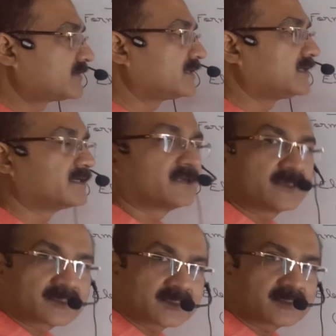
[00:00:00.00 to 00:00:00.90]
field
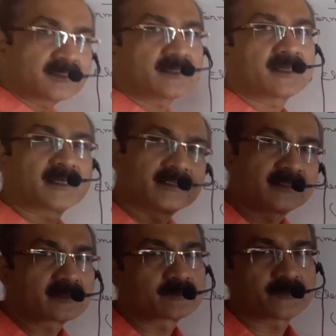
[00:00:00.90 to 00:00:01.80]
intensity at
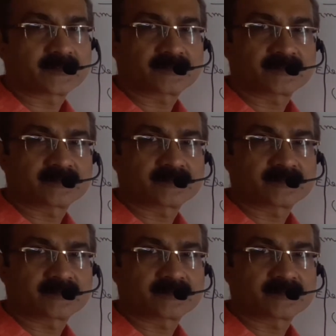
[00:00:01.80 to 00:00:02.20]
that point.